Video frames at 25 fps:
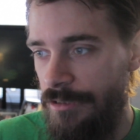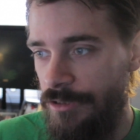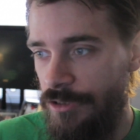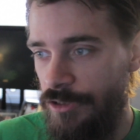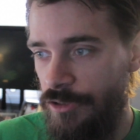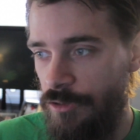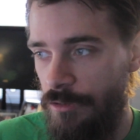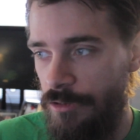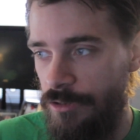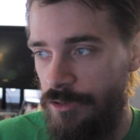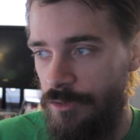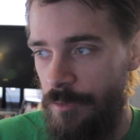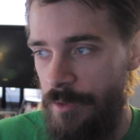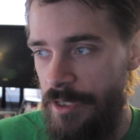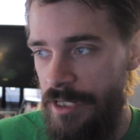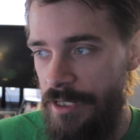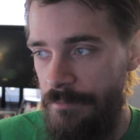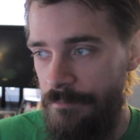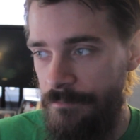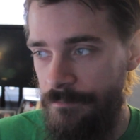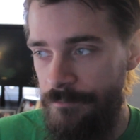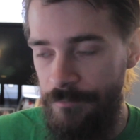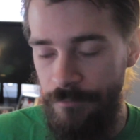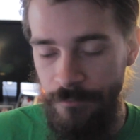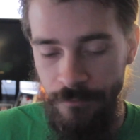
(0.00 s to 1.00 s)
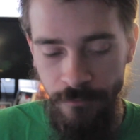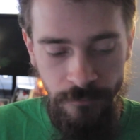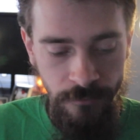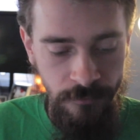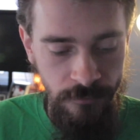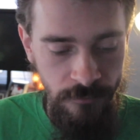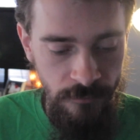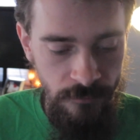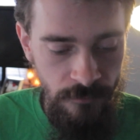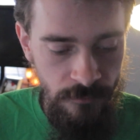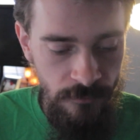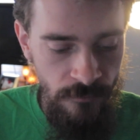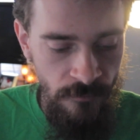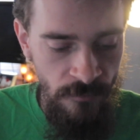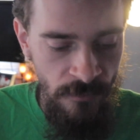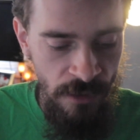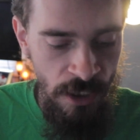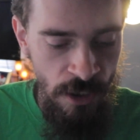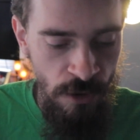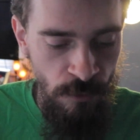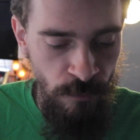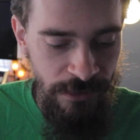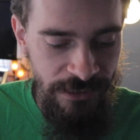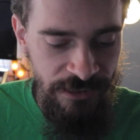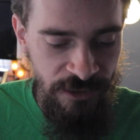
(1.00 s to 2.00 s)
sorcery.
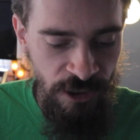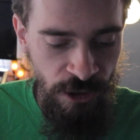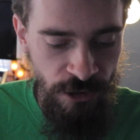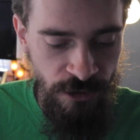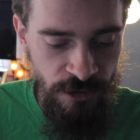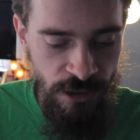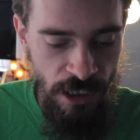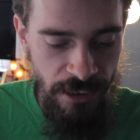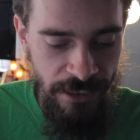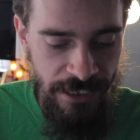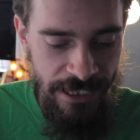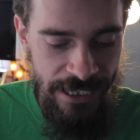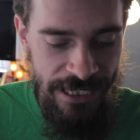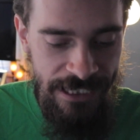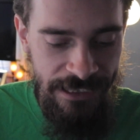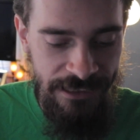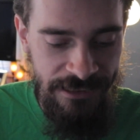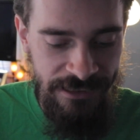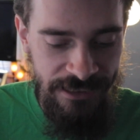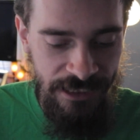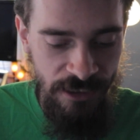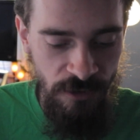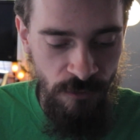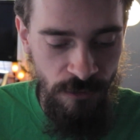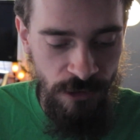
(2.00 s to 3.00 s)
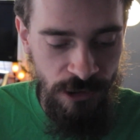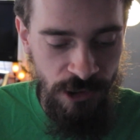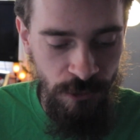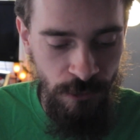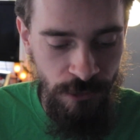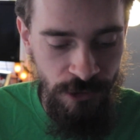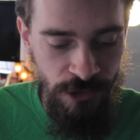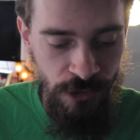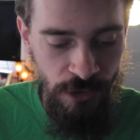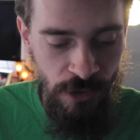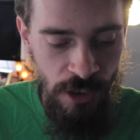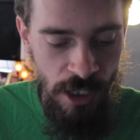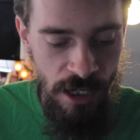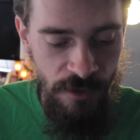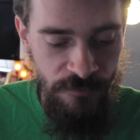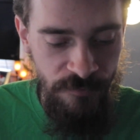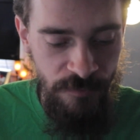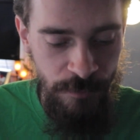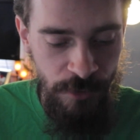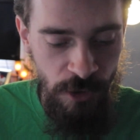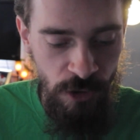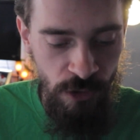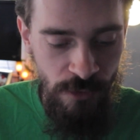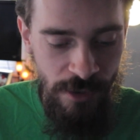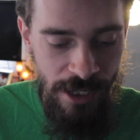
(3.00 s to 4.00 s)
Return target instant or sorcery card
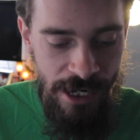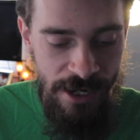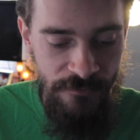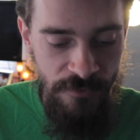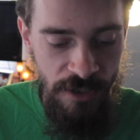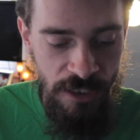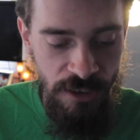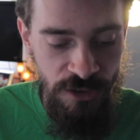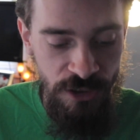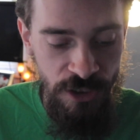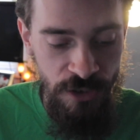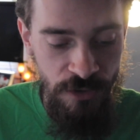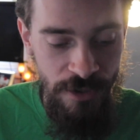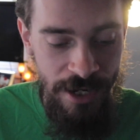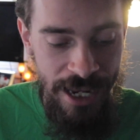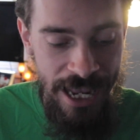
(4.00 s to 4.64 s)
from your graveyard to your